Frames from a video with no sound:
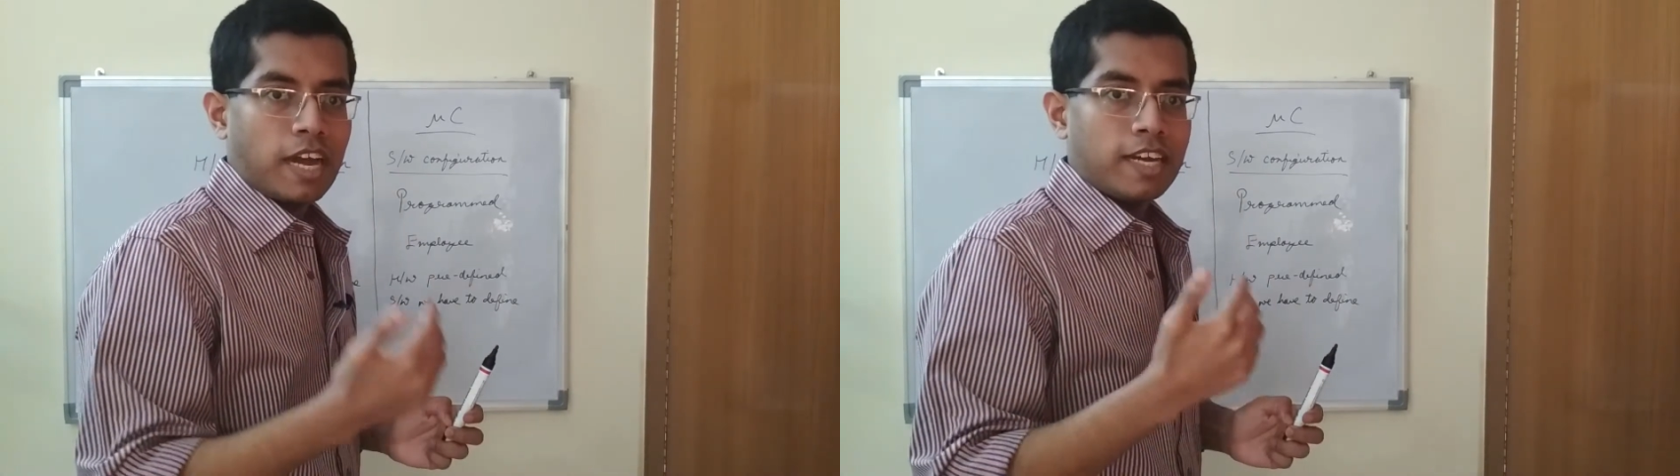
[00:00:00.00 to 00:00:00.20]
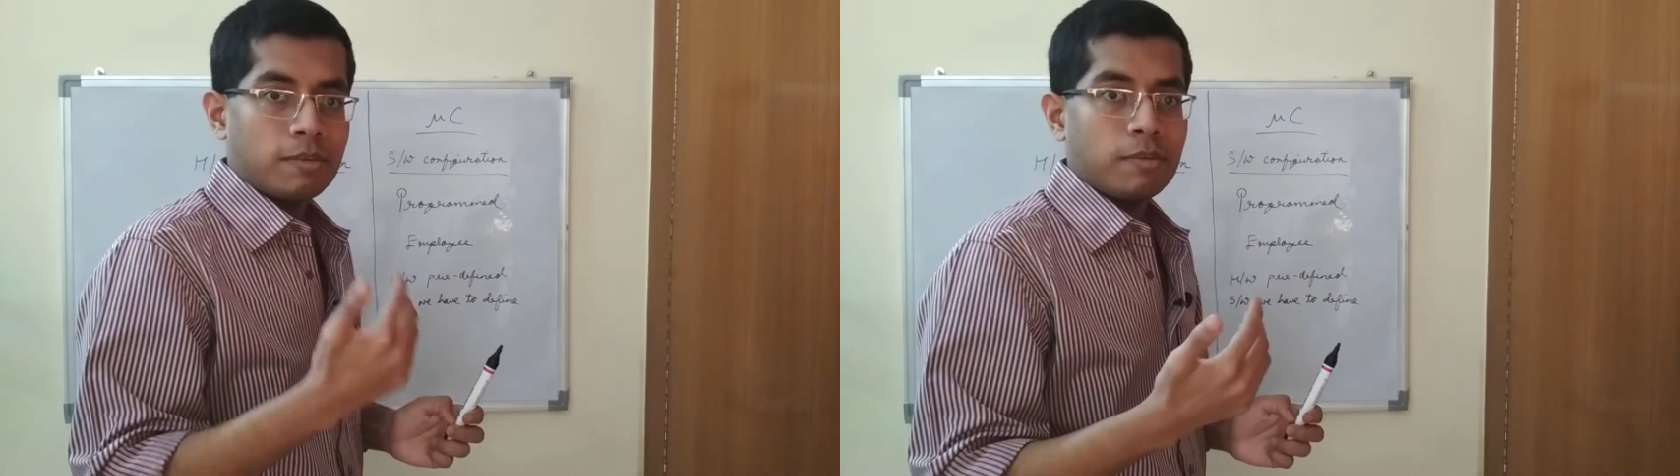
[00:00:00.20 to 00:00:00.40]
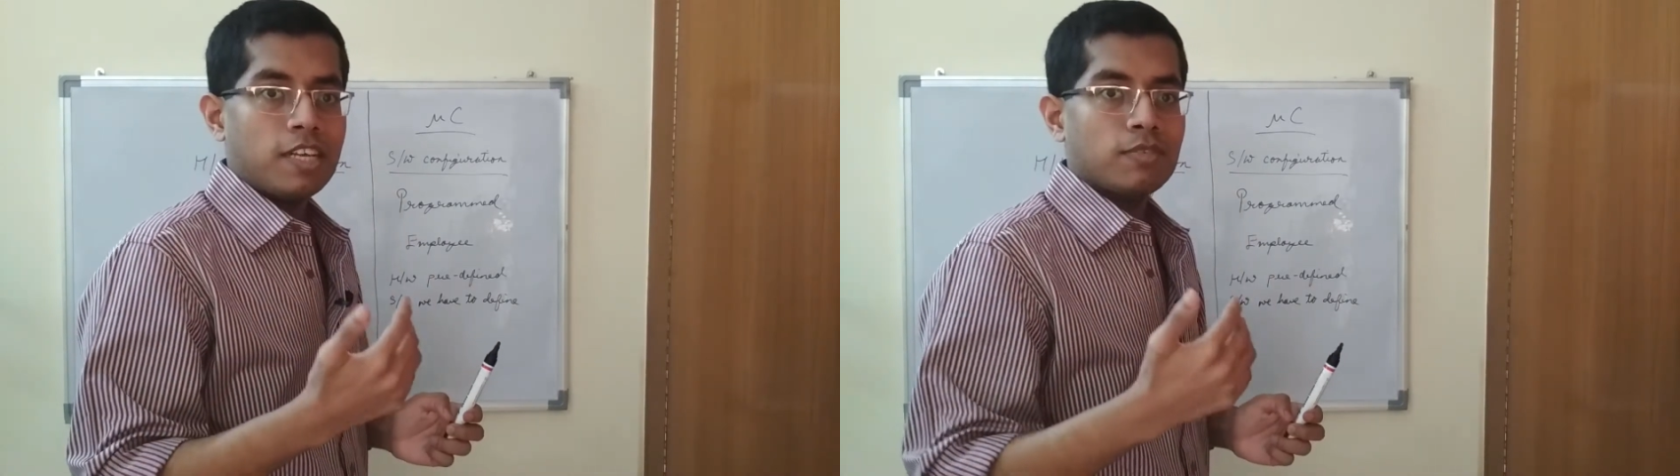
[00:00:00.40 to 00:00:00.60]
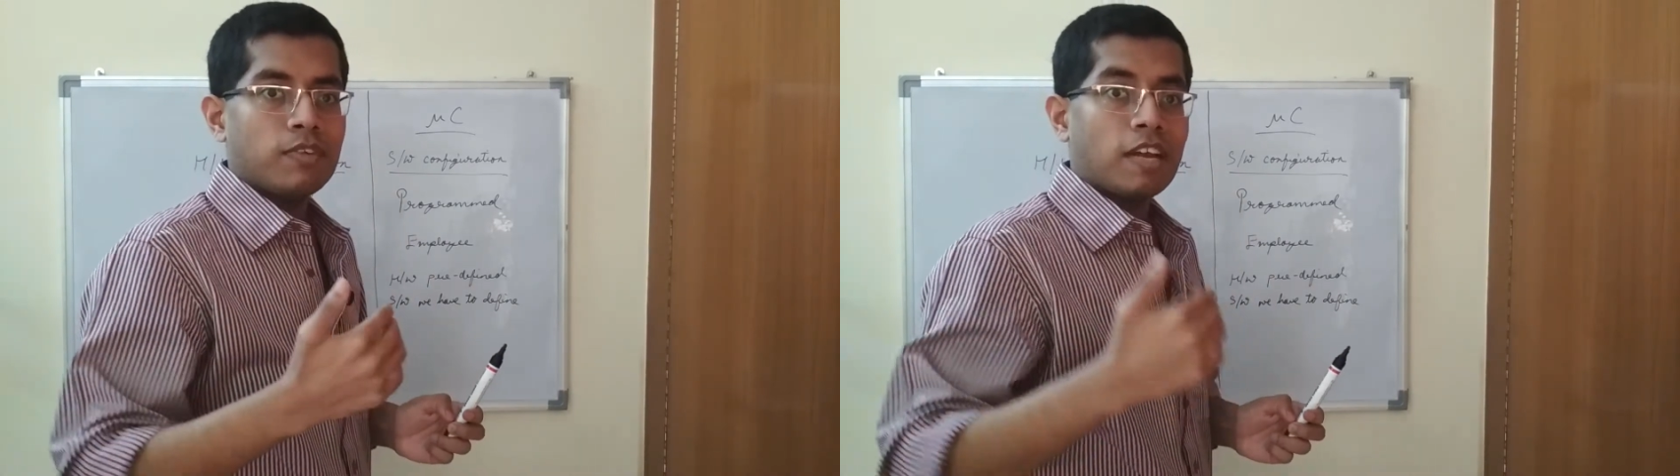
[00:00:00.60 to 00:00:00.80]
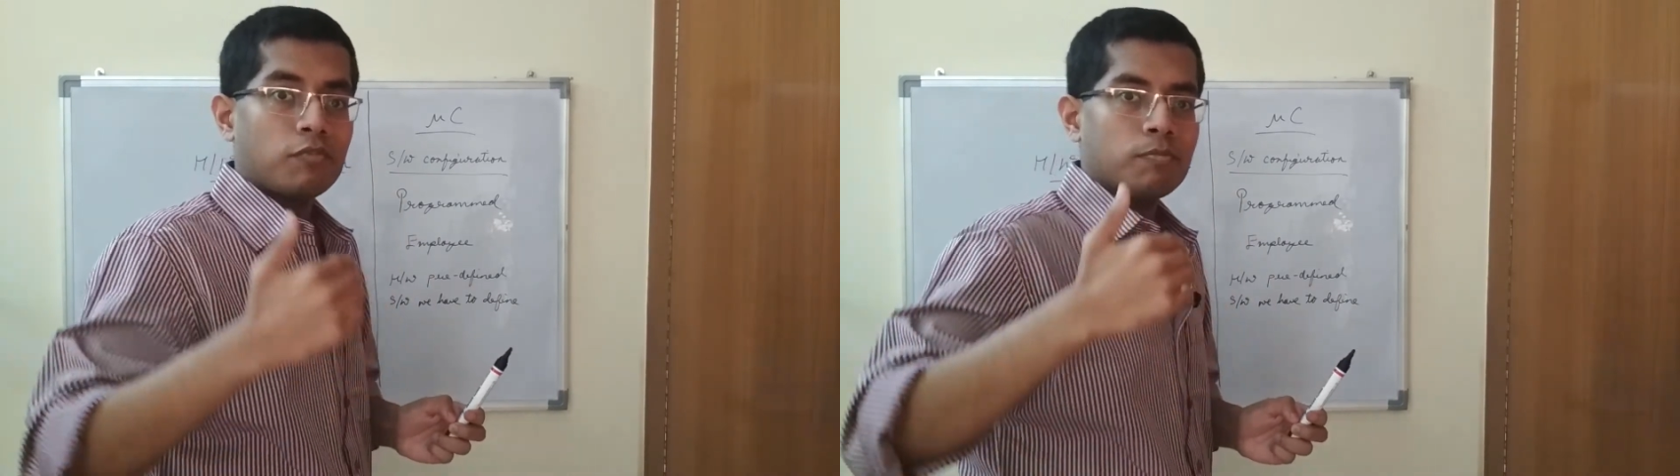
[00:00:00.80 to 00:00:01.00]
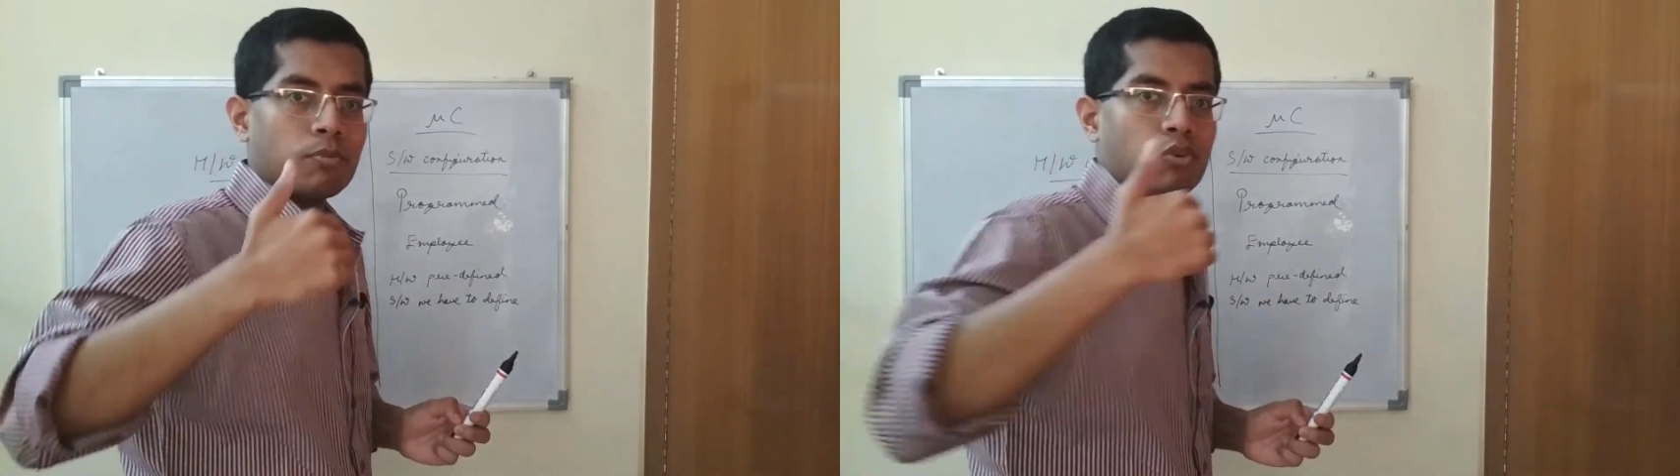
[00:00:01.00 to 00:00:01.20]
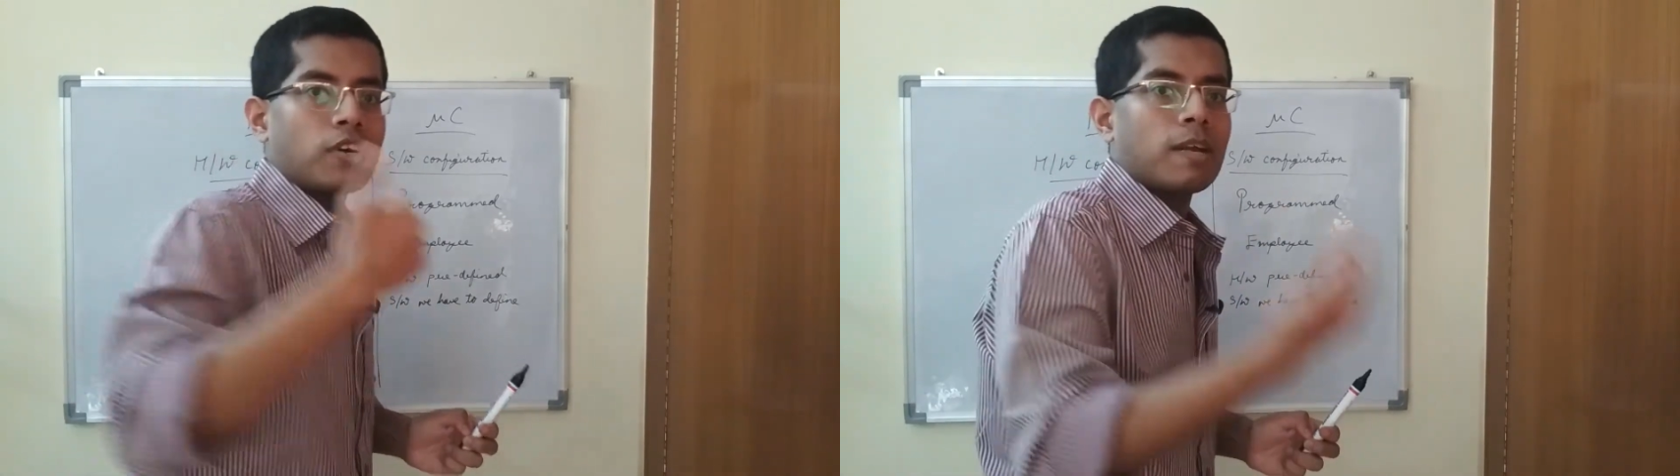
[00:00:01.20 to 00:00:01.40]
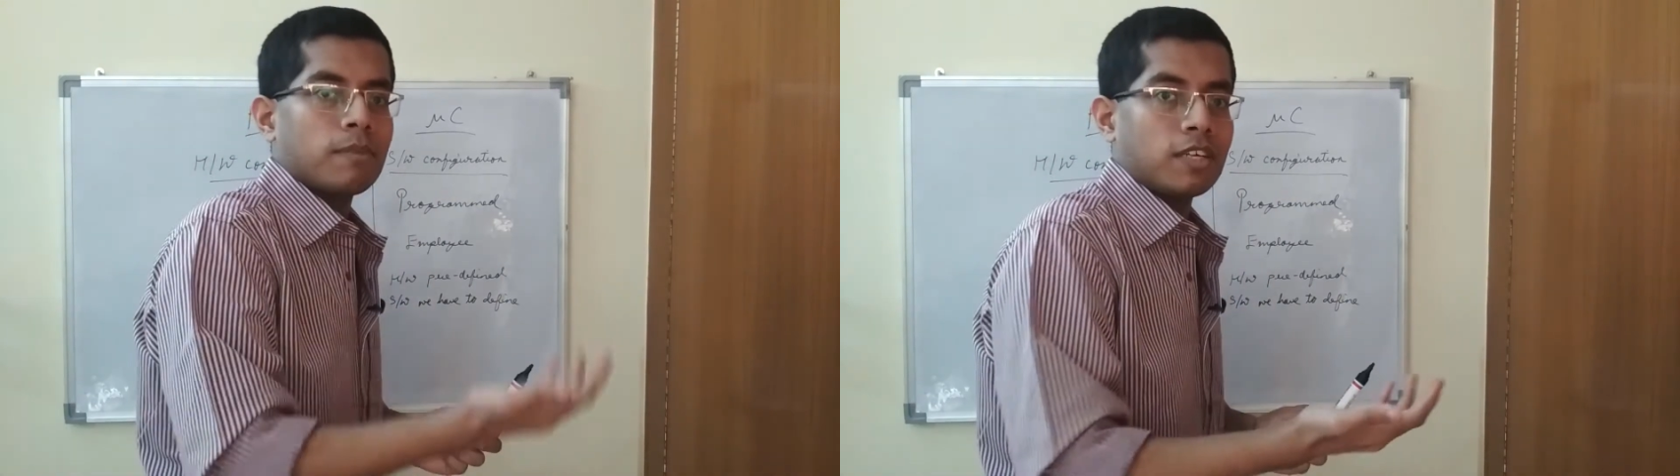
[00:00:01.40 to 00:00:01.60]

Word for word: it means we have to program